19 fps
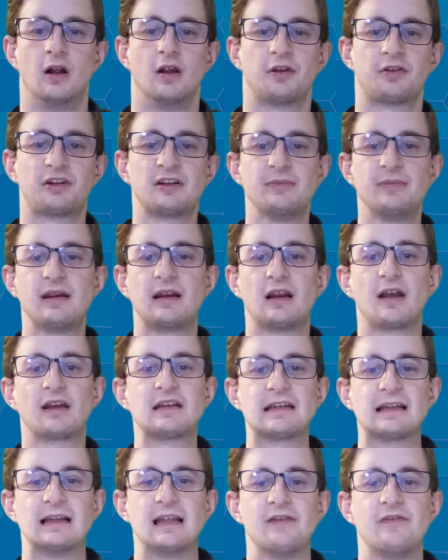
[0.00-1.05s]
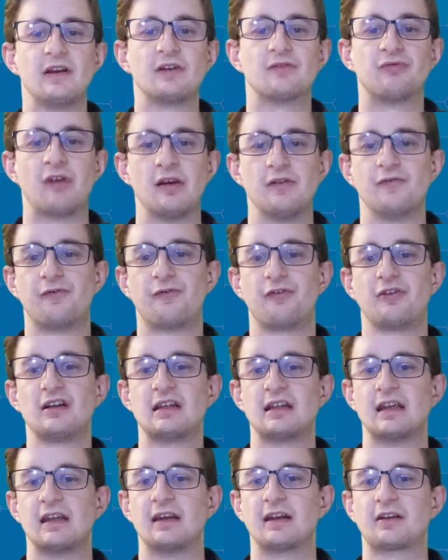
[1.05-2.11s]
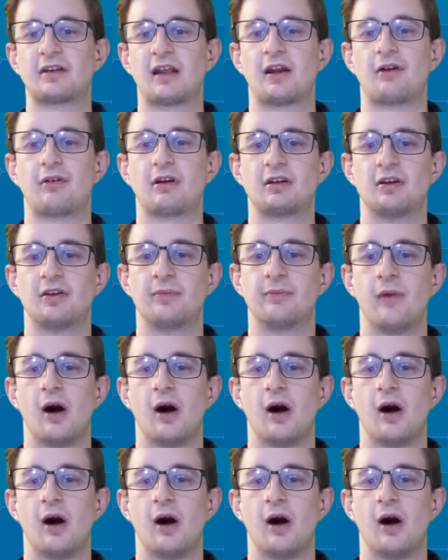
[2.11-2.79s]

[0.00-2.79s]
seeming like he's living rent-free in Accelerator's